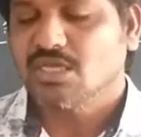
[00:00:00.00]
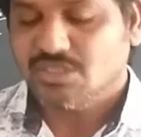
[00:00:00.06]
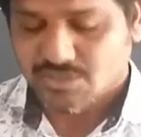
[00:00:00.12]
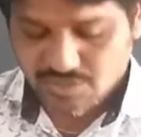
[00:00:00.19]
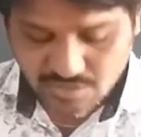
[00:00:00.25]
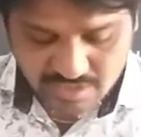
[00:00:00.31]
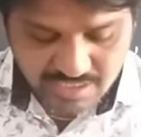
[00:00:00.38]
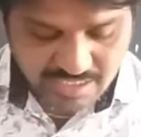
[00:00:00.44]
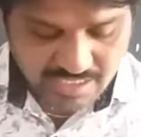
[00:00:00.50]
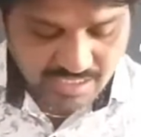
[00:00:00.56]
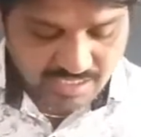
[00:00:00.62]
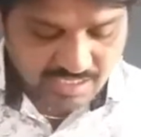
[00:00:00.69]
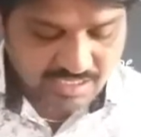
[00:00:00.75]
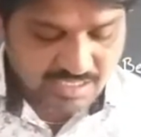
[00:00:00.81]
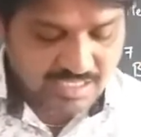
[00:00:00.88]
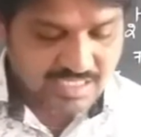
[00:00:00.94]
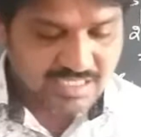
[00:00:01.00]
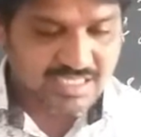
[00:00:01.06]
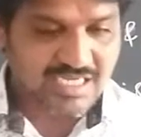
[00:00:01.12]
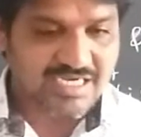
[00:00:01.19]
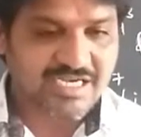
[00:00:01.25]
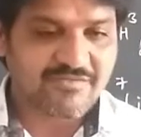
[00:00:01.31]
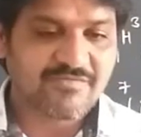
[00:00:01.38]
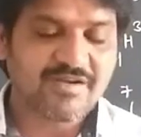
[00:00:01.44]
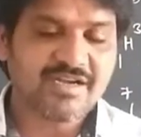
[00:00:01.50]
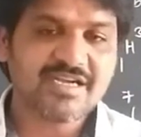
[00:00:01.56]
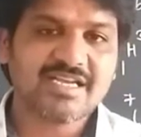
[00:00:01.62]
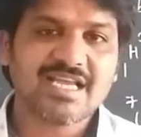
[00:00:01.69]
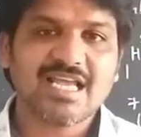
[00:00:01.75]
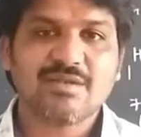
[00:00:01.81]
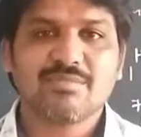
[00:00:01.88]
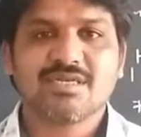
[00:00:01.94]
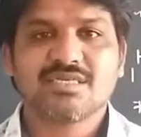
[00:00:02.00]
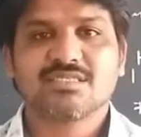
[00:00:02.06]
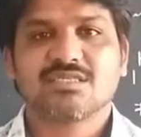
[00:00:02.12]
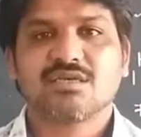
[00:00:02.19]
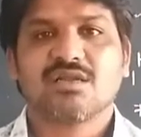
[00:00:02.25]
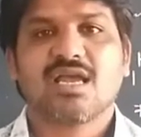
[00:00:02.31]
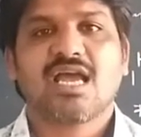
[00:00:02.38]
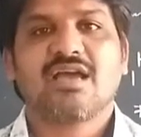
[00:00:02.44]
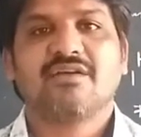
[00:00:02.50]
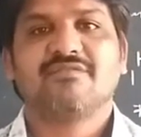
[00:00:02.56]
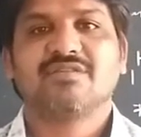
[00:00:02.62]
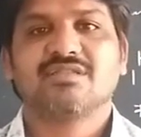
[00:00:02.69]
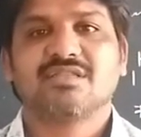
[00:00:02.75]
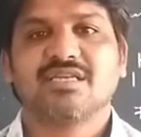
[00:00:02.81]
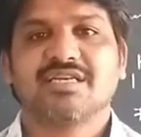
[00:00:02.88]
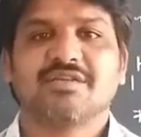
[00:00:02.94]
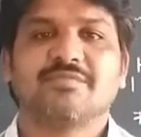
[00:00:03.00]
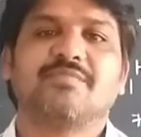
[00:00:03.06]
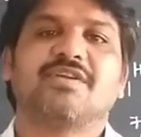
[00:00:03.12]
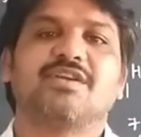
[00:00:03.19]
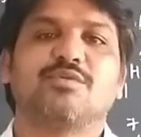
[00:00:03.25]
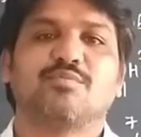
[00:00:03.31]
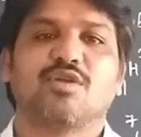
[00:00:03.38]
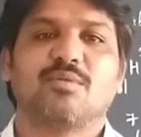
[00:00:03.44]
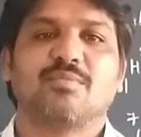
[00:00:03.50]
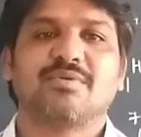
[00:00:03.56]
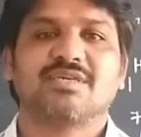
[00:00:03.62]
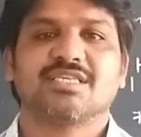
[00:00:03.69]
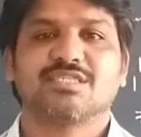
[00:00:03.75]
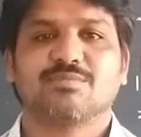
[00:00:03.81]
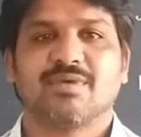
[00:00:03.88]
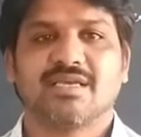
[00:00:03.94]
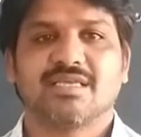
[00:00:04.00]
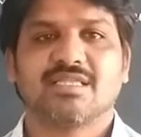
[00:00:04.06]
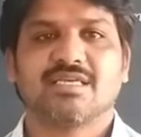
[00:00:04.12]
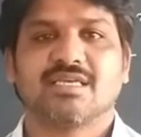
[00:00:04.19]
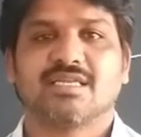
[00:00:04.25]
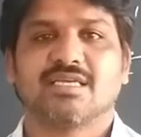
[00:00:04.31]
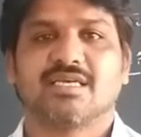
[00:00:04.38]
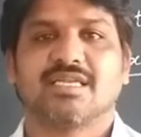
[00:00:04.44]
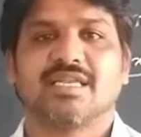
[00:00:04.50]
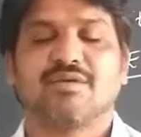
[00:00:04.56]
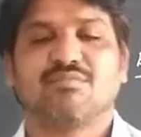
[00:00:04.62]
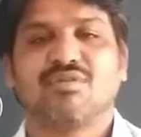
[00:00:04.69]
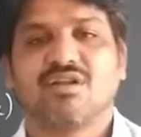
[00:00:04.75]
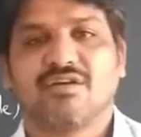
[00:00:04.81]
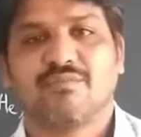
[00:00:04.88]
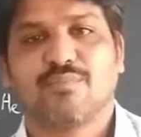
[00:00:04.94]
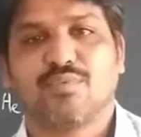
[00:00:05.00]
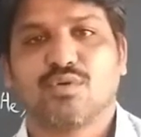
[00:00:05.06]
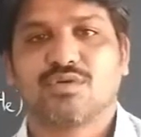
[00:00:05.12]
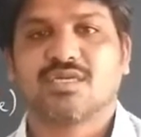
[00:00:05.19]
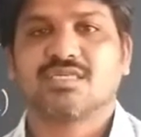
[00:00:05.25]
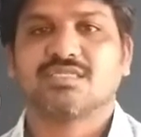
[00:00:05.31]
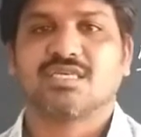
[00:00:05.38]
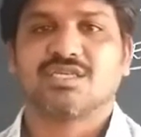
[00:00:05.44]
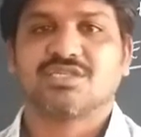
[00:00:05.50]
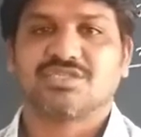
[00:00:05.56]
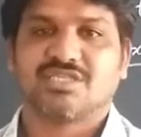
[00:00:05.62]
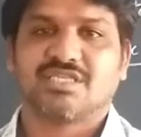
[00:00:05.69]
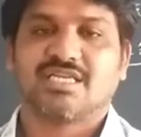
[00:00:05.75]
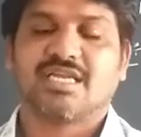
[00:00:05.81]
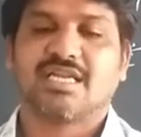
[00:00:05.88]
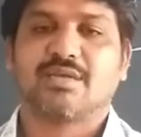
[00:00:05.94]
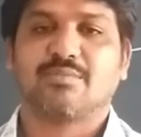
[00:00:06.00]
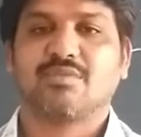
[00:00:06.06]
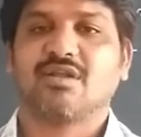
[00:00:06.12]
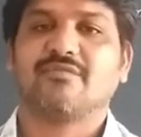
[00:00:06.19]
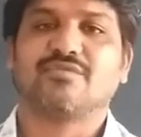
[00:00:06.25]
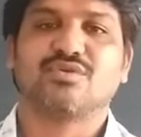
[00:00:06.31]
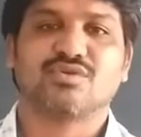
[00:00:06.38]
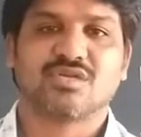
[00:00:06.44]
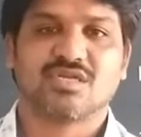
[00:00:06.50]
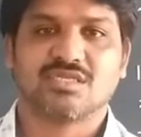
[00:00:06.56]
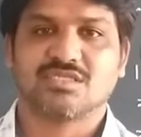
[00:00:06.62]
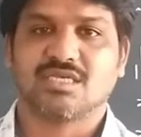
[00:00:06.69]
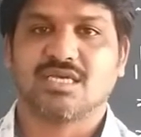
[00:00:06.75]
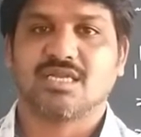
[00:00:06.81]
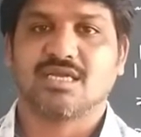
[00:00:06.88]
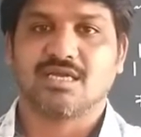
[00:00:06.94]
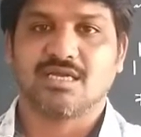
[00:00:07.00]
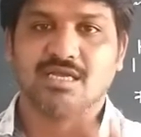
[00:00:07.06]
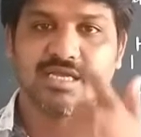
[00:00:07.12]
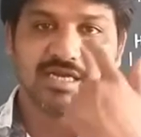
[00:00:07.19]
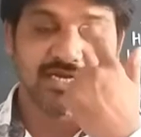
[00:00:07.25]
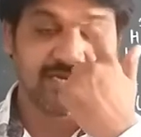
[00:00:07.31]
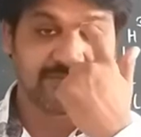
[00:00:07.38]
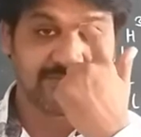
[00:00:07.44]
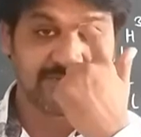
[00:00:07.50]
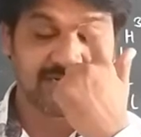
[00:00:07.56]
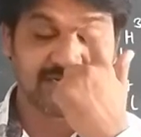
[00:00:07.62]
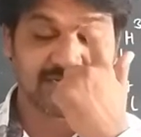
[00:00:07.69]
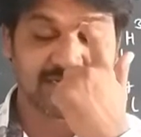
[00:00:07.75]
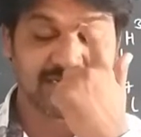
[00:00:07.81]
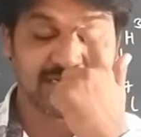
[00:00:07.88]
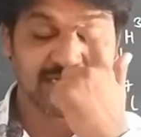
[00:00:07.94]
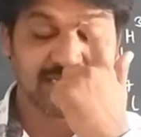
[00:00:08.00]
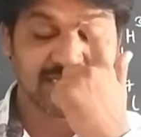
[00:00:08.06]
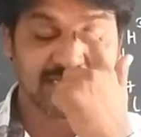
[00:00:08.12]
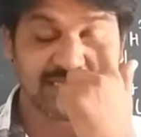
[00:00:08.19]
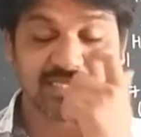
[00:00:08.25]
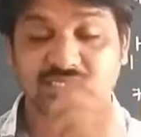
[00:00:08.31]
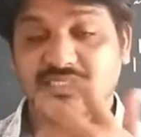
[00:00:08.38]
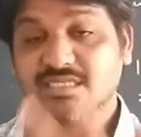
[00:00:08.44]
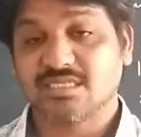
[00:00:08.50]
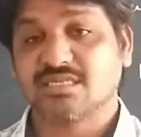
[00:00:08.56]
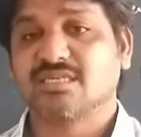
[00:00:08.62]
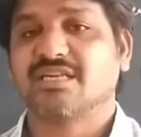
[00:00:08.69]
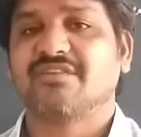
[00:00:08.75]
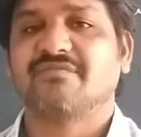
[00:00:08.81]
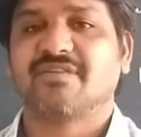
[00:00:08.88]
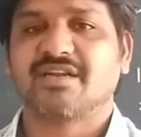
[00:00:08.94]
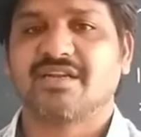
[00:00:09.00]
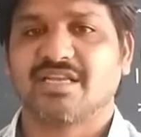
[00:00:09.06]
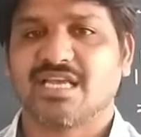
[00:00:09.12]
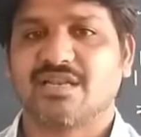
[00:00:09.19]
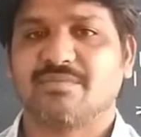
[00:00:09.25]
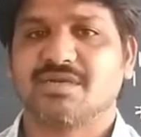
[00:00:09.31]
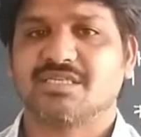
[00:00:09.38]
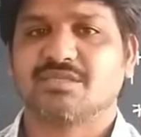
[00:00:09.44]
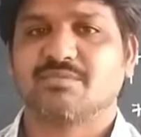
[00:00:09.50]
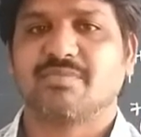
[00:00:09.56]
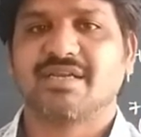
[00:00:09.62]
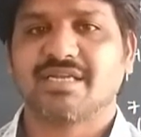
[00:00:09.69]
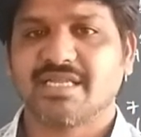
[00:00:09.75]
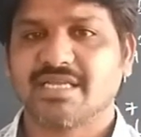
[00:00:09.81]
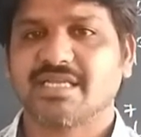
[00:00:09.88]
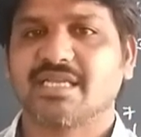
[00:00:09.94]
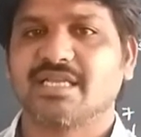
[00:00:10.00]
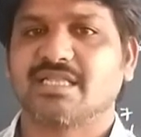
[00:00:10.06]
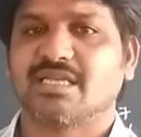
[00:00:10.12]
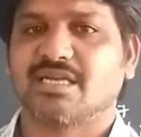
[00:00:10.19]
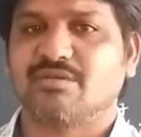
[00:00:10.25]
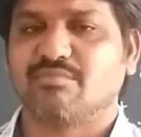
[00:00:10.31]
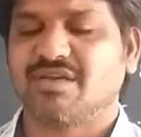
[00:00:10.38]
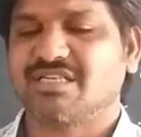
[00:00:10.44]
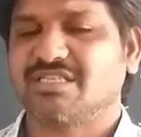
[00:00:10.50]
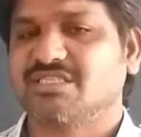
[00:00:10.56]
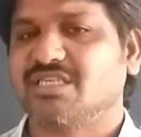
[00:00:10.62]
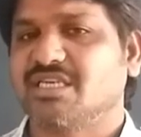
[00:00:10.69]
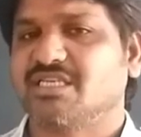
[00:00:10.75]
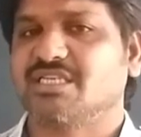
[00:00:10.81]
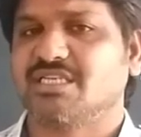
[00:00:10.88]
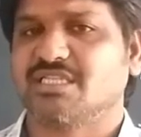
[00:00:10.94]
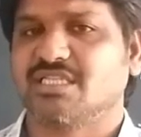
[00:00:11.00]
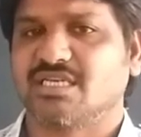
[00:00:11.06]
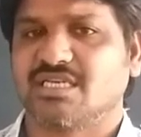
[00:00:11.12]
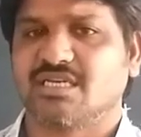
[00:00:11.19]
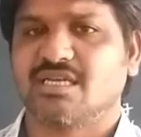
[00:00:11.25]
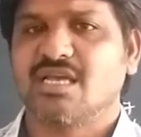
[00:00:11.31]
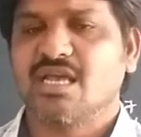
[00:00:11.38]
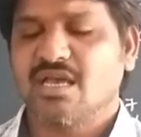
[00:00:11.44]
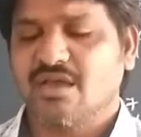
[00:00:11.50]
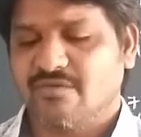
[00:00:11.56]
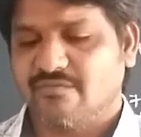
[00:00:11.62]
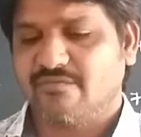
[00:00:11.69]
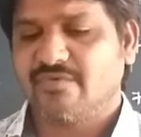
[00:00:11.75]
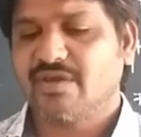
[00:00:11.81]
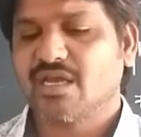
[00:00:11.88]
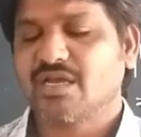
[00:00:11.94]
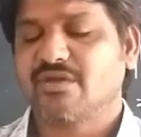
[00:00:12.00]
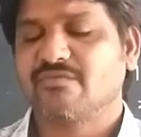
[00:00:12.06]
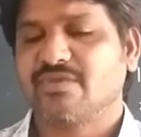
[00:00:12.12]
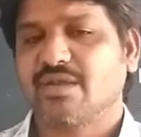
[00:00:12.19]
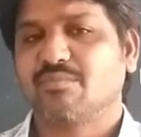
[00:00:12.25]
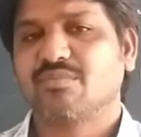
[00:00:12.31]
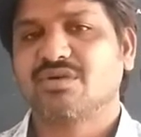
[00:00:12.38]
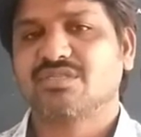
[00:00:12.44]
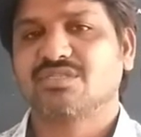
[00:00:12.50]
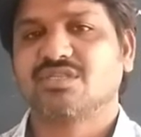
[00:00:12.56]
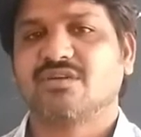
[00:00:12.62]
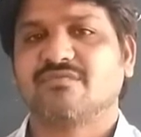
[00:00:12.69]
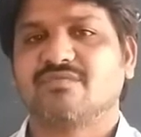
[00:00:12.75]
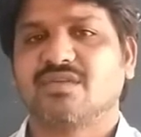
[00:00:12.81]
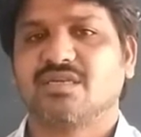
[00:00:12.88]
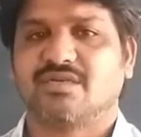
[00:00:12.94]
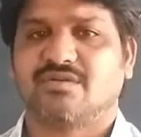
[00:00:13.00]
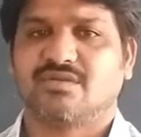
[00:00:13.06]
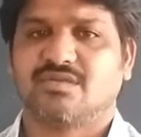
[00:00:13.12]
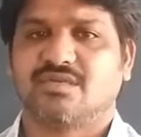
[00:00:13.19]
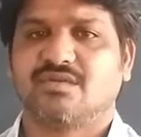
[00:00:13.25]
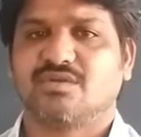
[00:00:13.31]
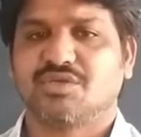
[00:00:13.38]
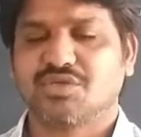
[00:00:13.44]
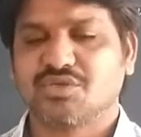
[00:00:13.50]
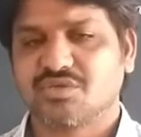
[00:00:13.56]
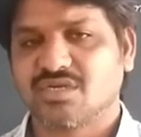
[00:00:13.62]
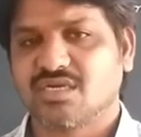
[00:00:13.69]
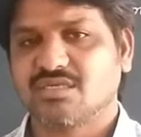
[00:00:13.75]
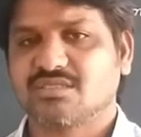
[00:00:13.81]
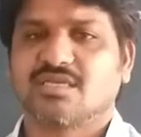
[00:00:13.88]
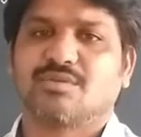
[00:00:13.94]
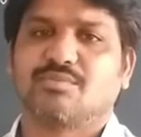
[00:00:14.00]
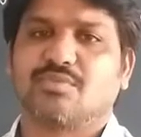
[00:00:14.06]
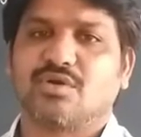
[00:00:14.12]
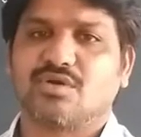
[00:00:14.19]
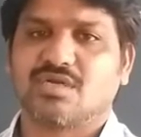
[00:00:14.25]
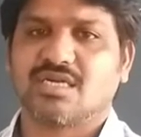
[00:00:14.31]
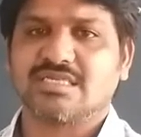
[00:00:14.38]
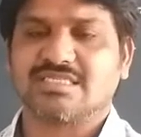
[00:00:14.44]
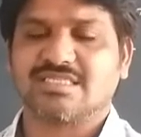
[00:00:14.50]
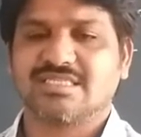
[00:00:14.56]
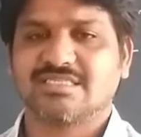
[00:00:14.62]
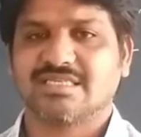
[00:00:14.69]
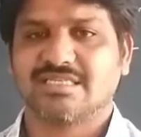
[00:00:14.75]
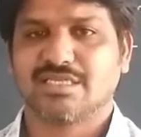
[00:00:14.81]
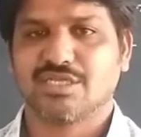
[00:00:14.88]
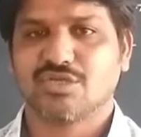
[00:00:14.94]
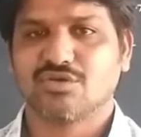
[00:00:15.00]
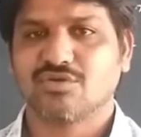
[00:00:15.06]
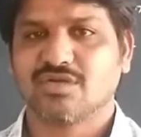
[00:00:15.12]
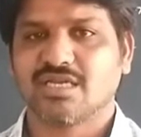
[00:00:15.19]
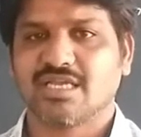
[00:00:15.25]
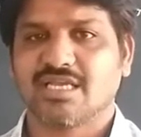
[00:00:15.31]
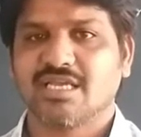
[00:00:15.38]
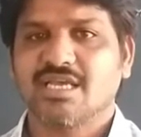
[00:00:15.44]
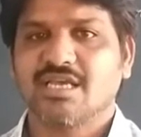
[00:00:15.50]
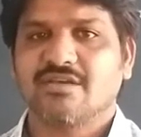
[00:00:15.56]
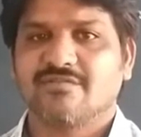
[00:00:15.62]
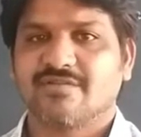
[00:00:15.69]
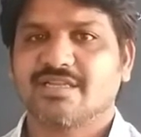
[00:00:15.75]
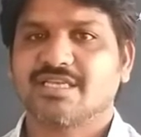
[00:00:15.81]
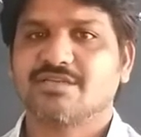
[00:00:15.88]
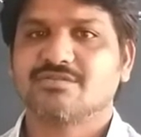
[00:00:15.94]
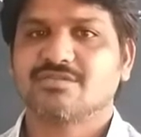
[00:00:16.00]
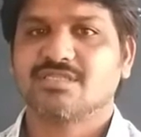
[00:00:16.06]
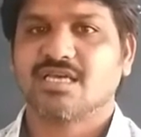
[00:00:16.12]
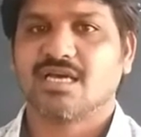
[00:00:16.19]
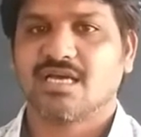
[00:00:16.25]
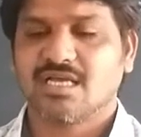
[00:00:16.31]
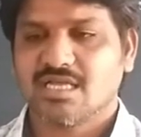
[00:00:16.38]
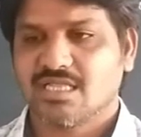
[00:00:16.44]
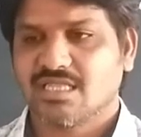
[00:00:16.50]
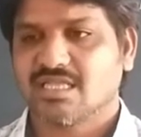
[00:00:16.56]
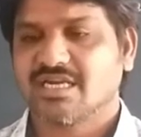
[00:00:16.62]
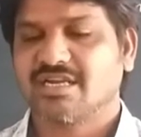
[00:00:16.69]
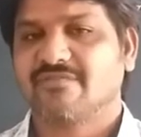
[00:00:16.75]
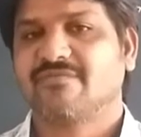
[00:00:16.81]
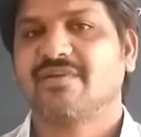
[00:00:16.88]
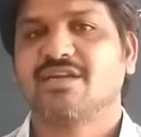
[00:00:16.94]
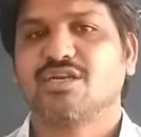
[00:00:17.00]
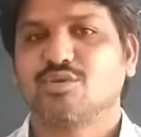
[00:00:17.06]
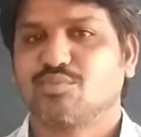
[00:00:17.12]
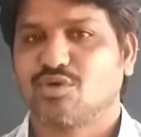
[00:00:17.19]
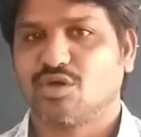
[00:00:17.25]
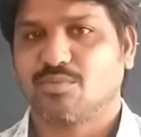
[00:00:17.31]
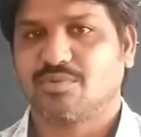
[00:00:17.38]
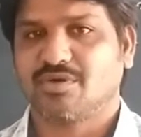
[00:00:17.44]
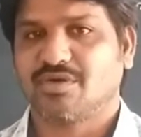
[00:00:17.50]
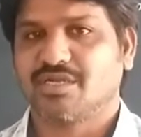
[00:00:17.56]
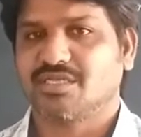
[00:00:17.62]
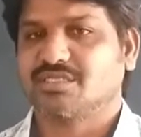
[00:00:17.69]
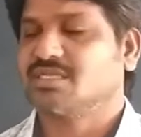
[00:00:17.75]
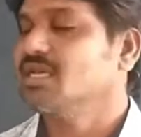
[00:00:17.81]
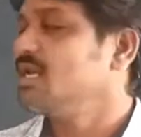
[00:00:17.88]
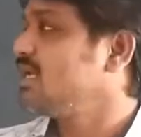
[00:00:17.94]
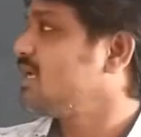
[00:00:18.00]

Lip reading: So here the different elements are having the different properties by the number of protons are changing and number of neutrons are different in the different elements. By taking that, by changing the numbers of that neutrons or protons inside the nuclei will give the different properties.